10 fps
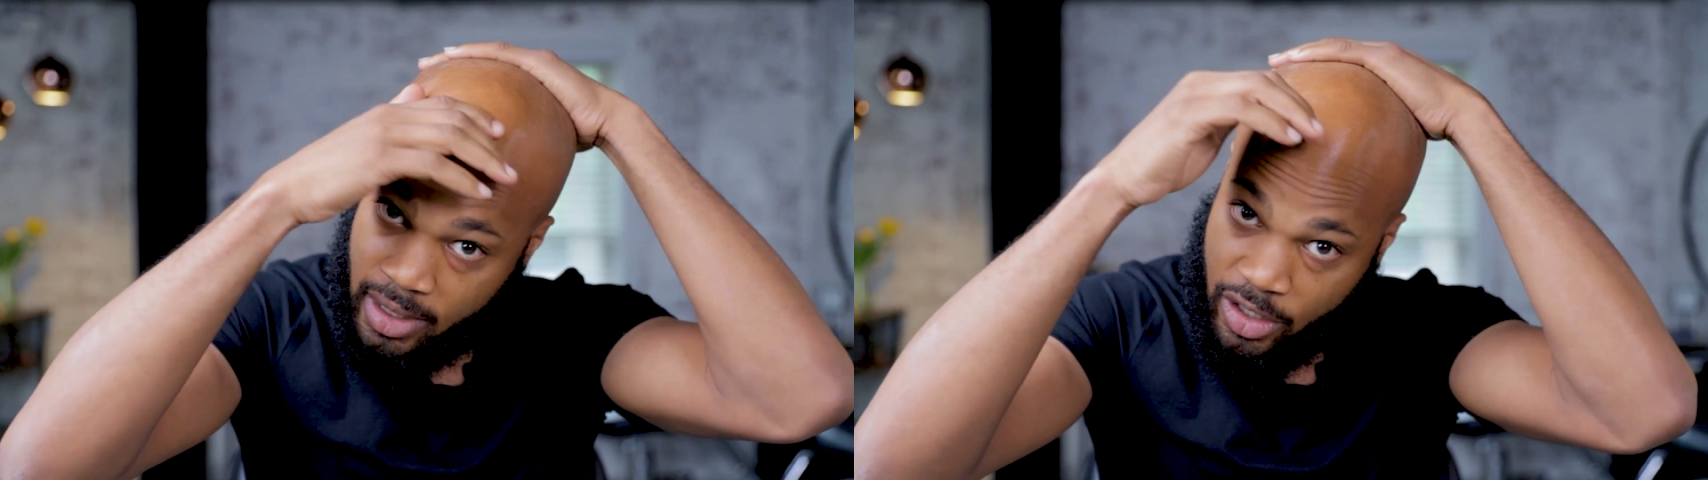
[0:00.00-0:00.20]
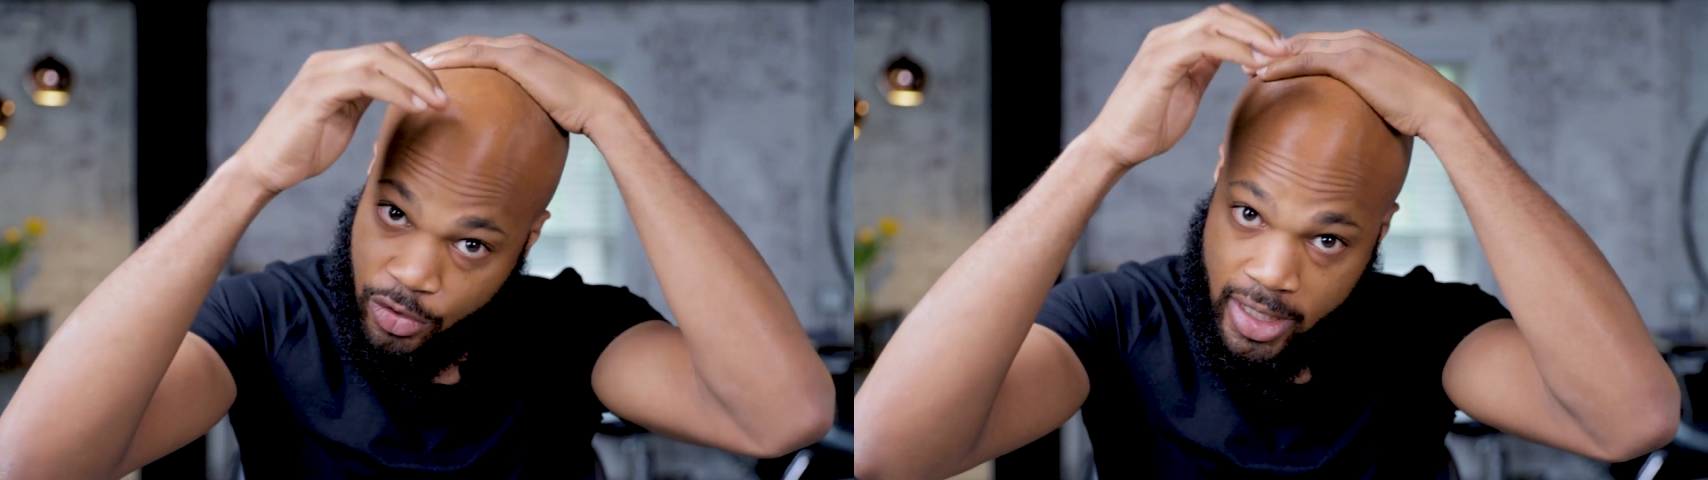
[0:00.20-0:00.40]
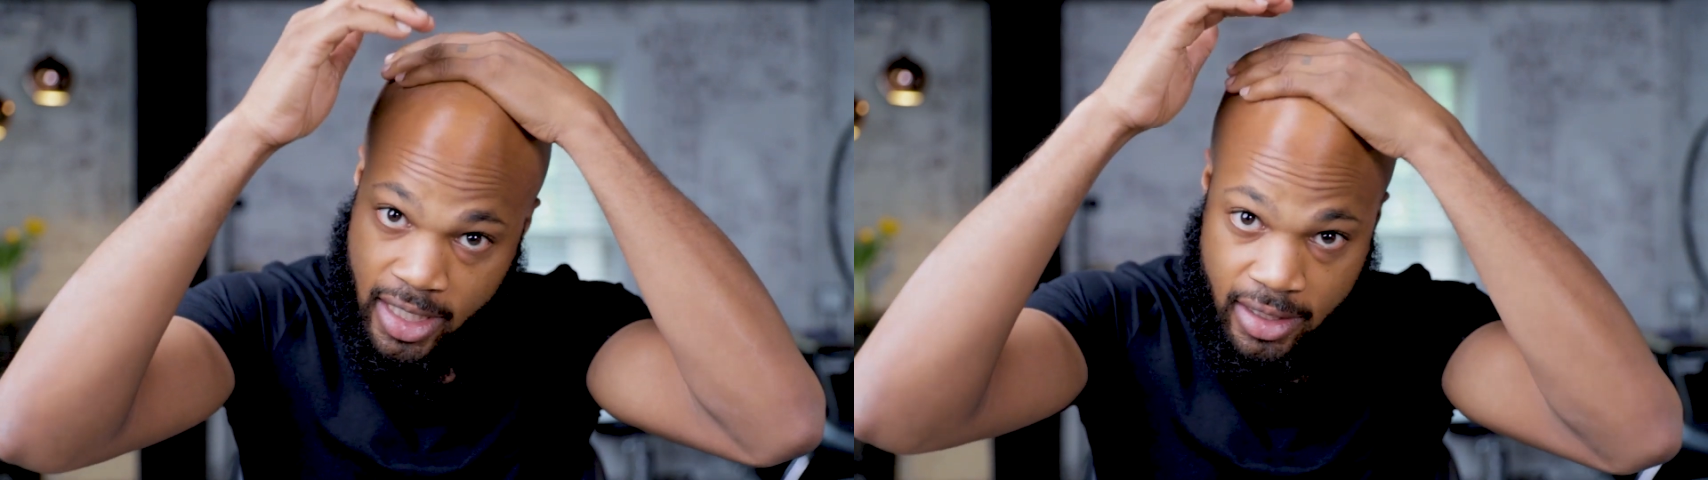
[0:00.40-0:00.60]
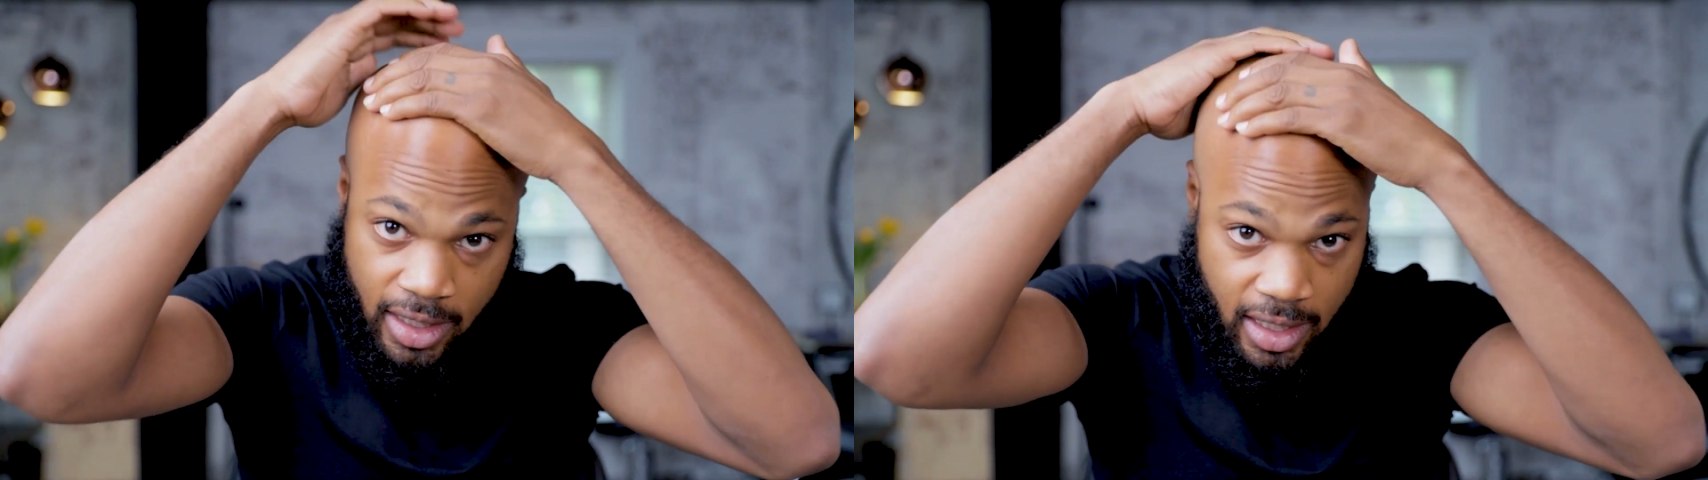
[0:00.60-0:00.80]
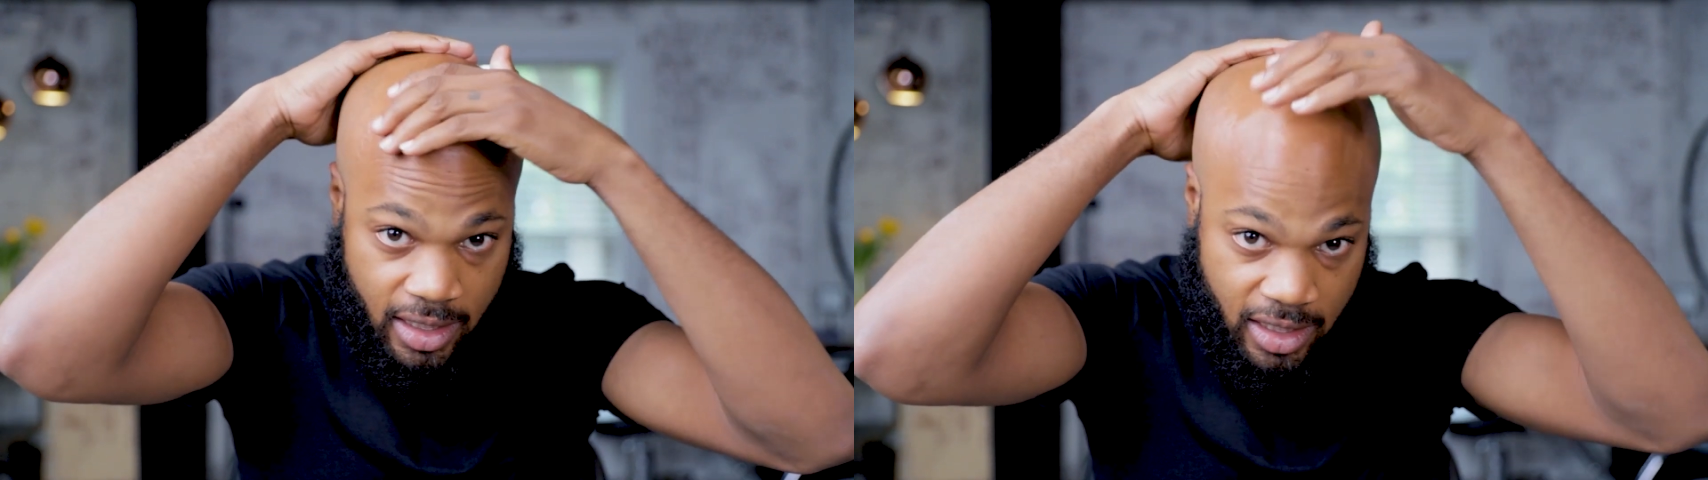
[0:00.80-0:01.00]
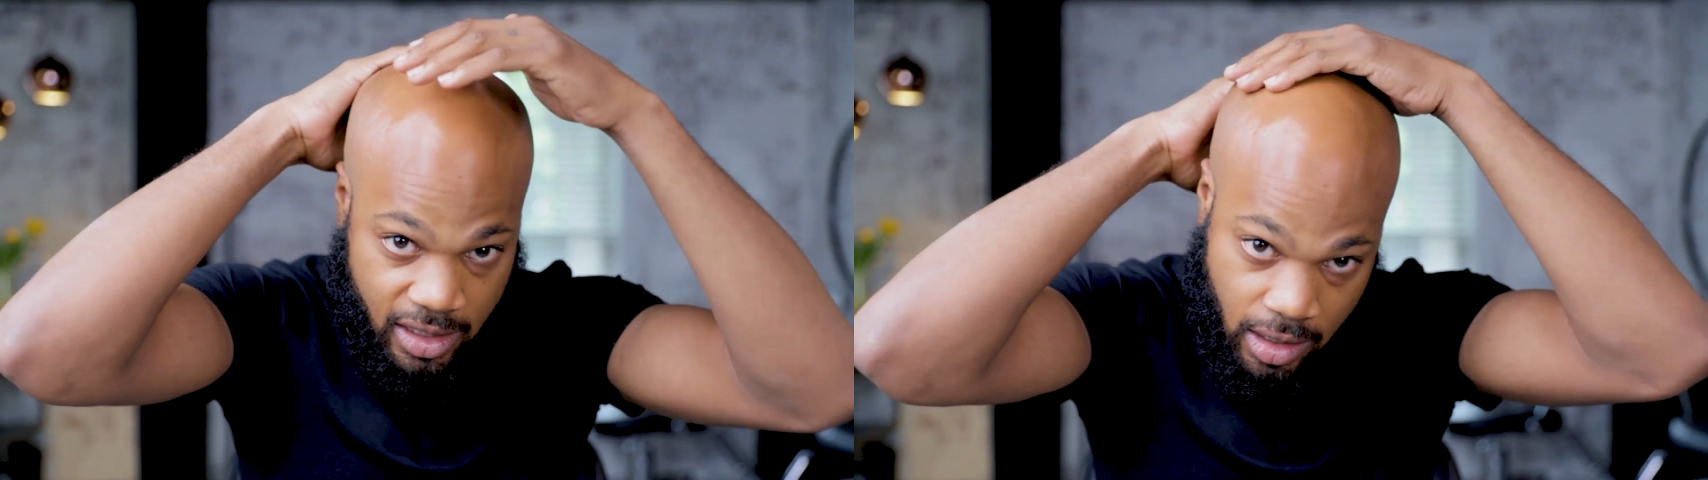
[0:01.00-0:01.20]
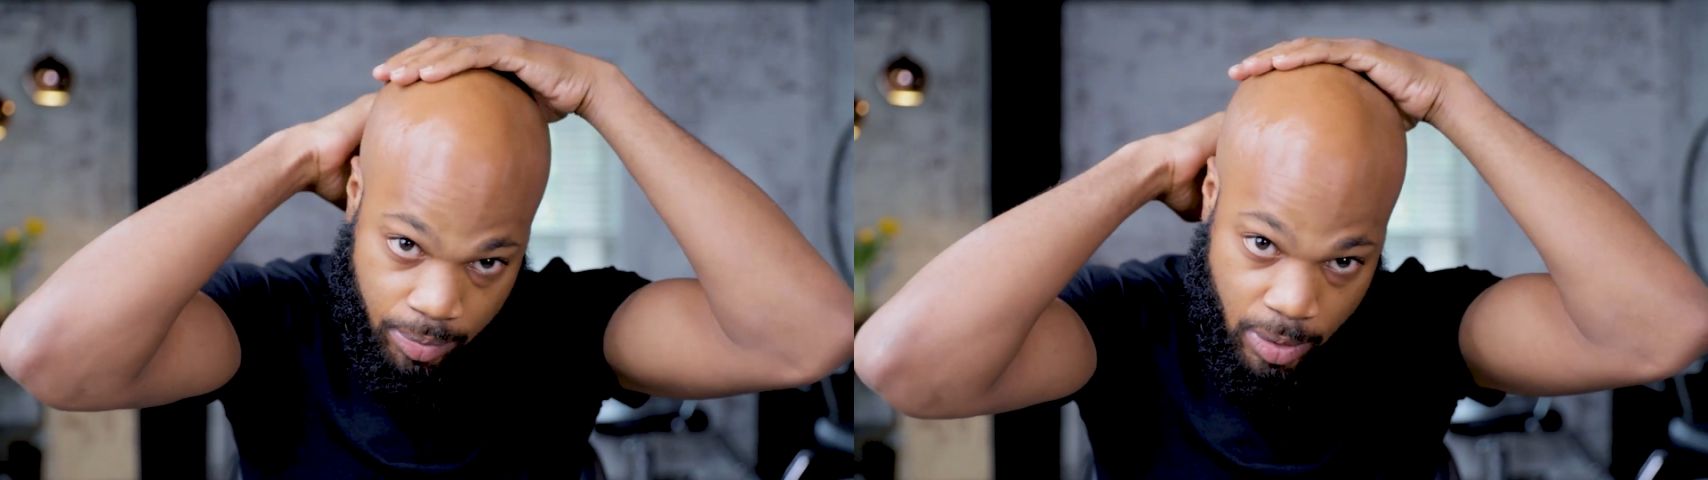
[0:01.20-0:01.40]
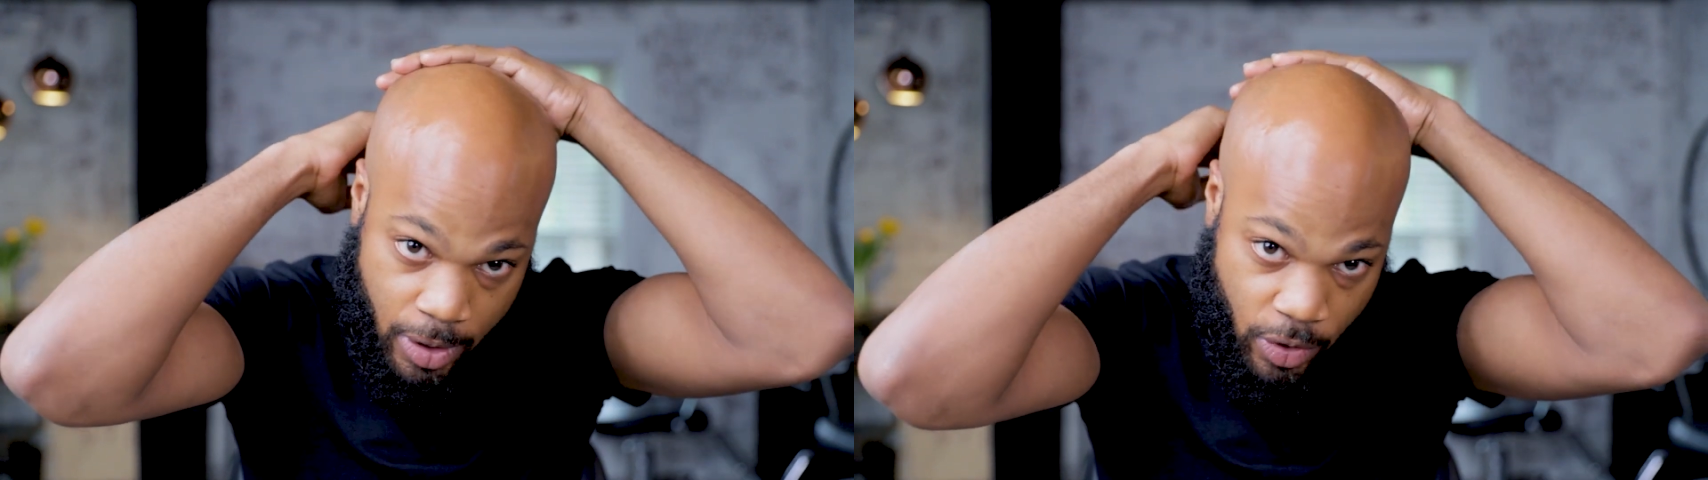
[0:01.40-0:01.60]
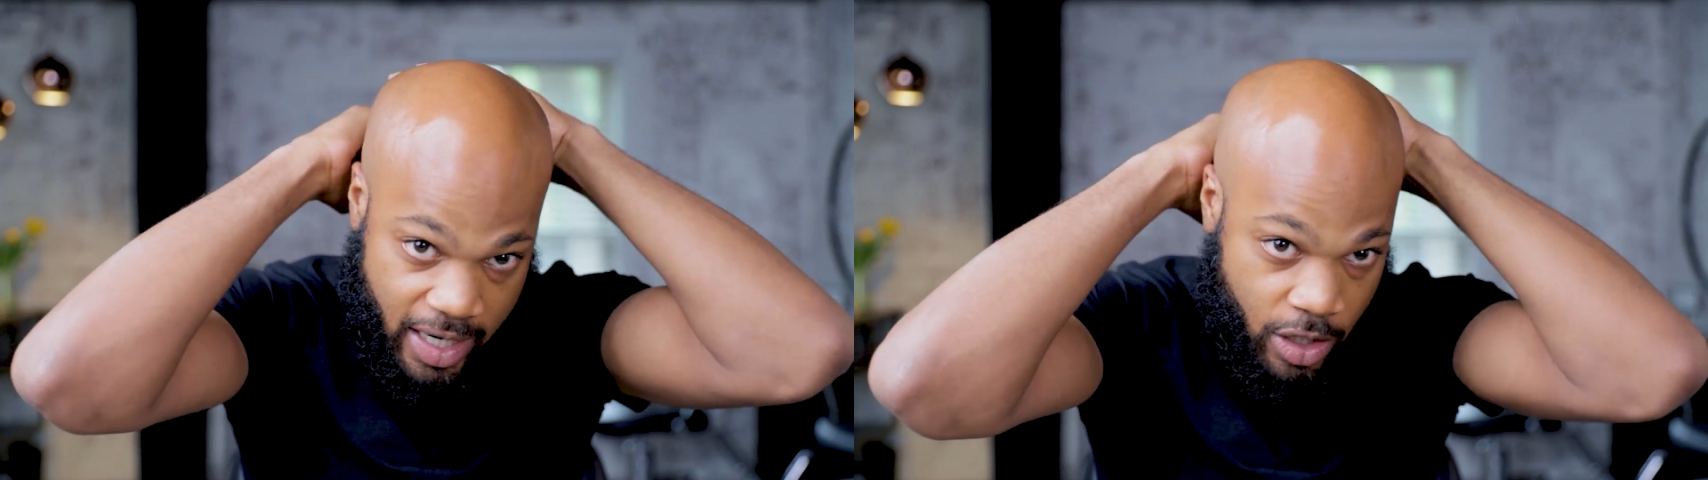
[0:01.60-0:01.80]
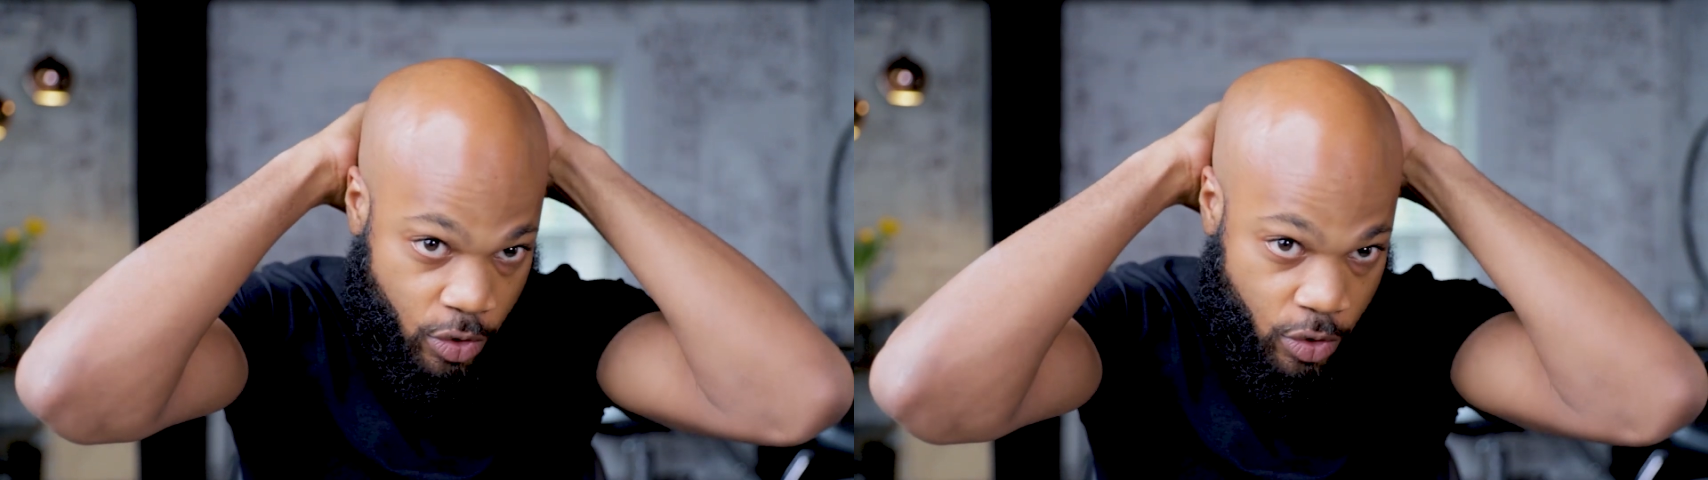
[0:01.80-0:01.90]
ingredients in it just to promote hair